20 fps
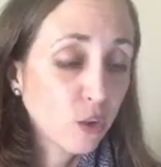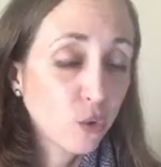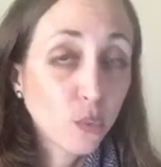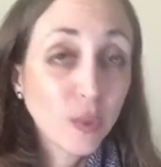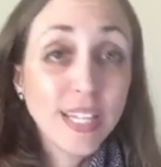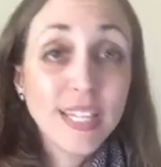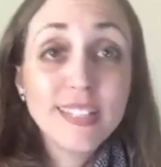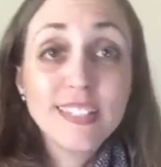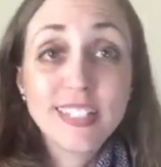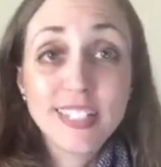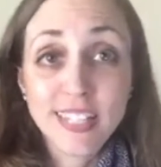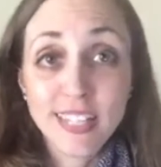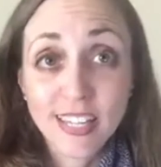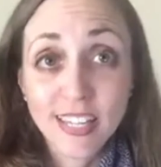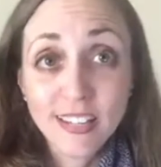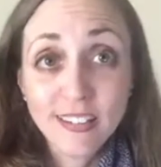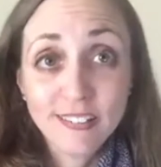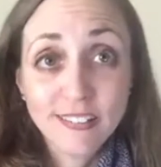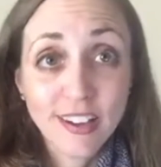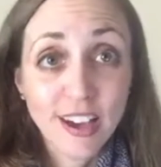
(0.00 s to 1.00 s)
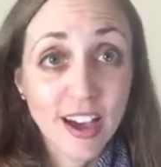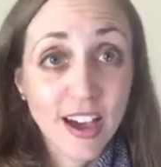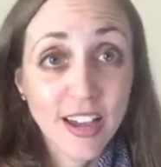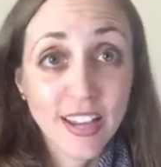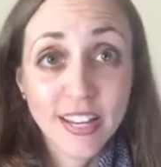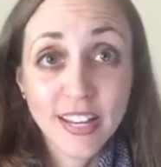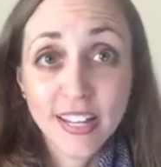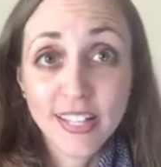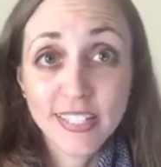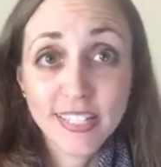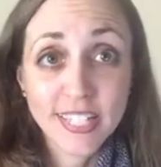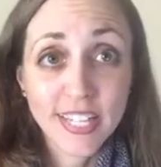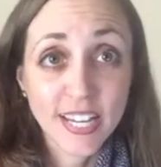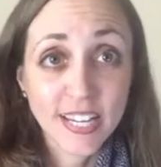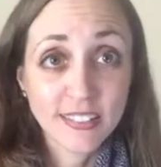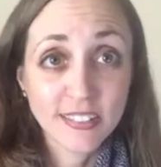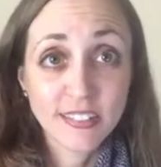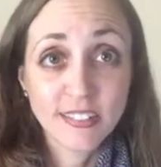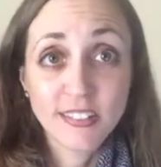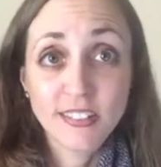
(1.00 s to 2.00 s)
Green tea, high in
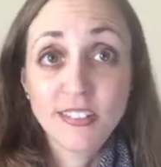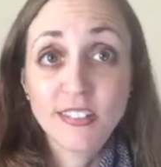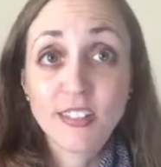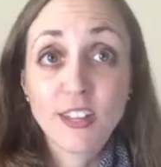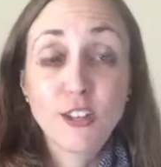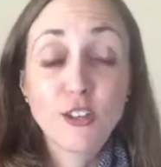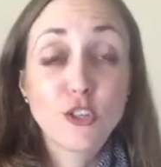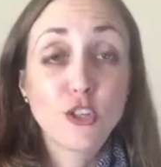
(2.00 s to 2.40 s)
antioxidants.